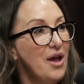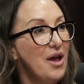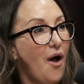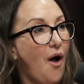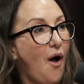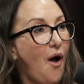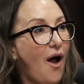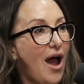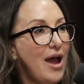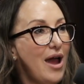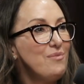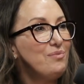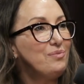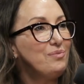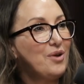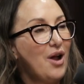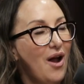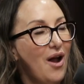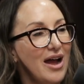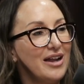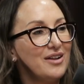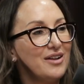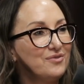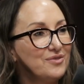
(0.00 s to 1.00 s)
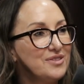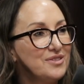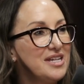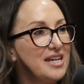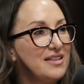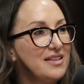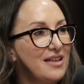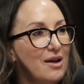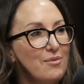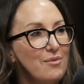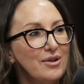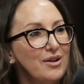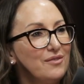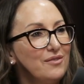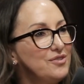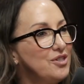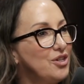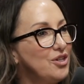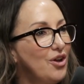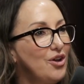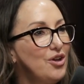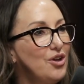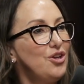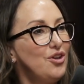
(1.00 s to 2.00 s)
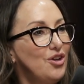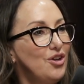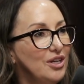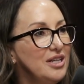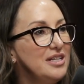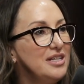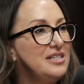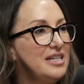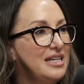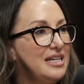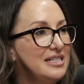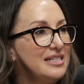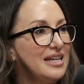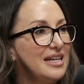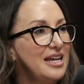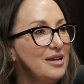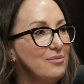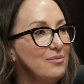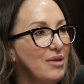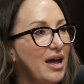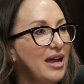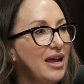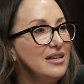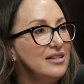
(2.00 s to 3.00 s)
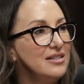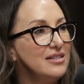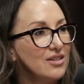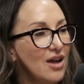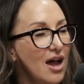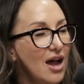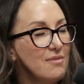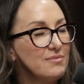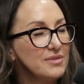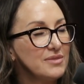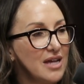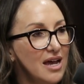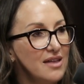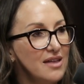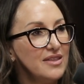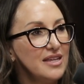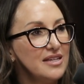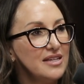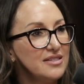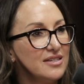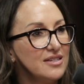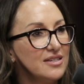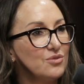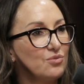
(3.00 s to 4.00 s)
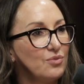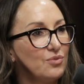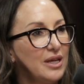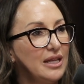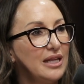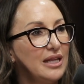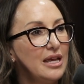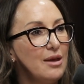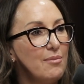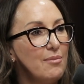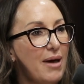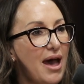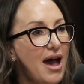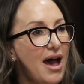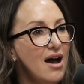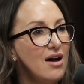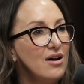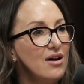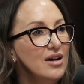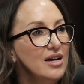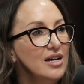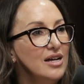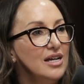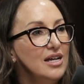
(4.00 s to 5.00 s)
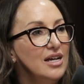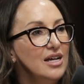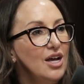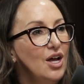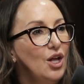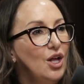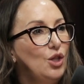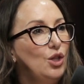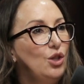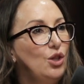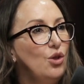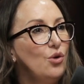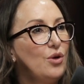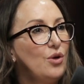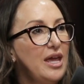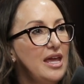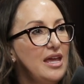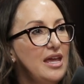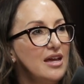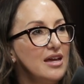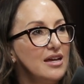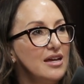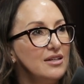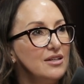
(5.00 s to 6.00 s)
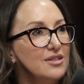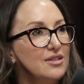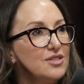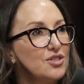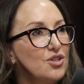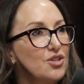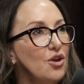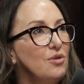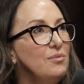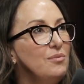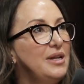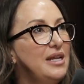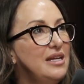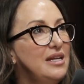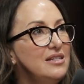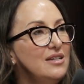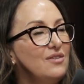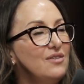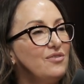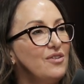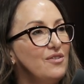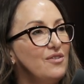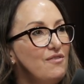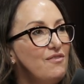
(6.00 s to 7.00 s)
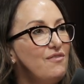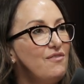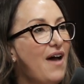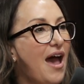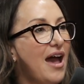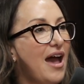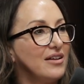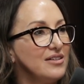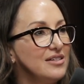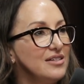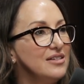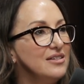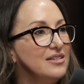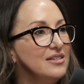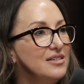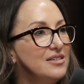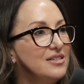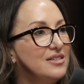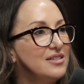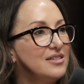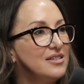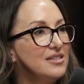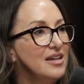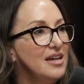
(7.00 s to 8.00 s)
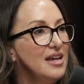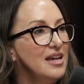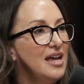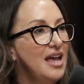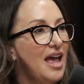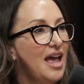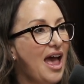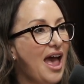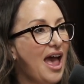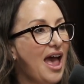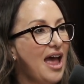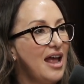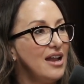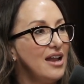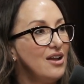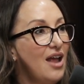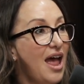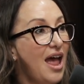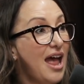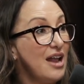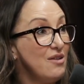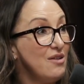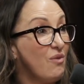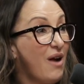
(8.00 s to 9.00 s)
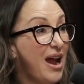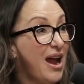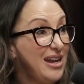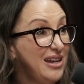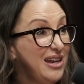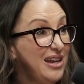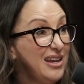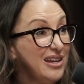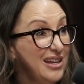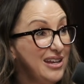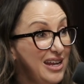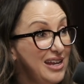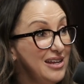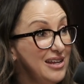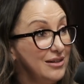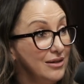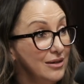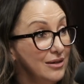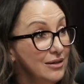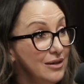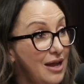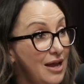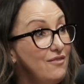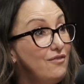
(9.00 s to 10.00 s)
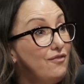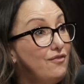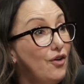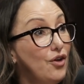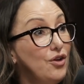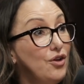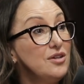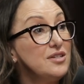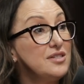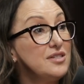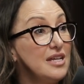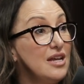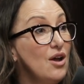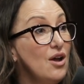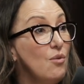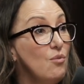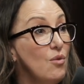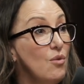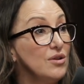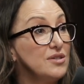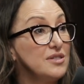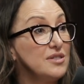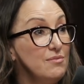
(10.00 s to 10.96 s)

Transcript: I kind of tick that one off to go, you got to dig deep. In times like this, it's really about looking at so many different factors and reining it in and focusing on what's